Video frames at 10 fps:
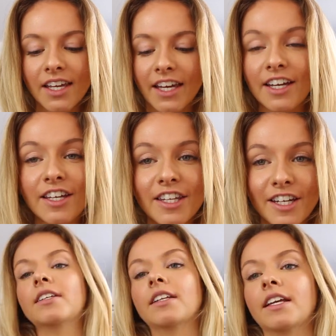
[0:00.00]
yeah,
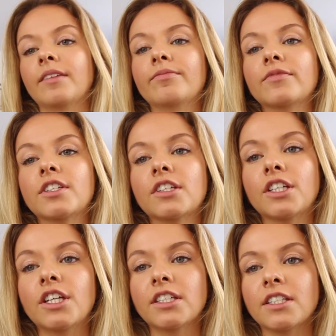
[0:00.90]
basically,
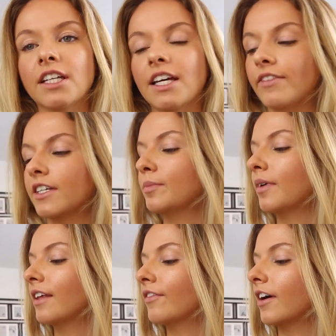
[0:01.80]
excuse the state of this,
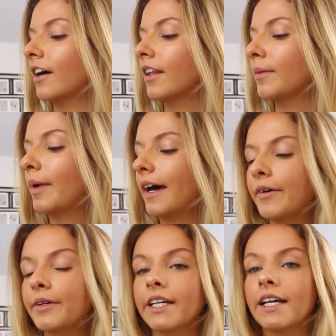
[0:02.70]
but they've got the
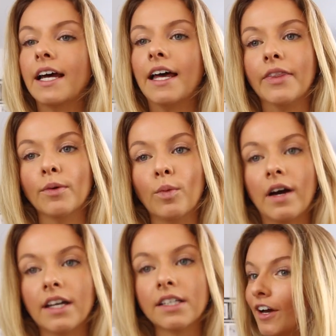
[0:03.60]
powder and the
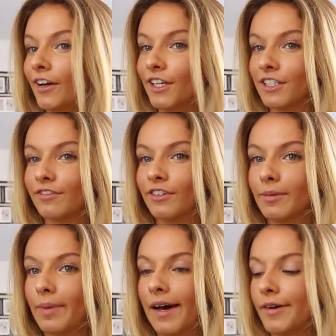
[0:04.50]
wax. I only use it for
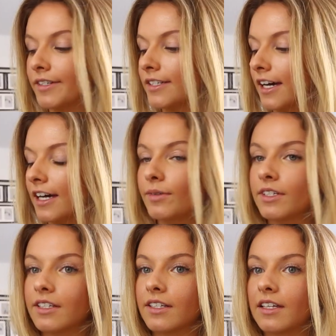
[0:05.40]
the powder side,
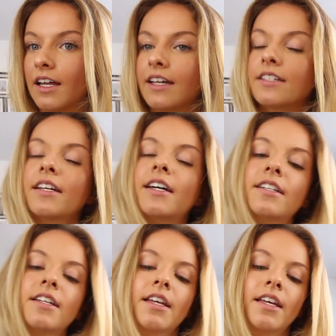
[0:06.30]
which is the lighter
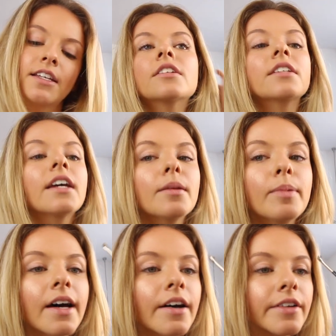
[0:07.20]
side. Just take the
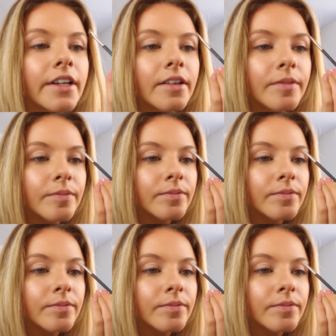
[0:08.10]
powder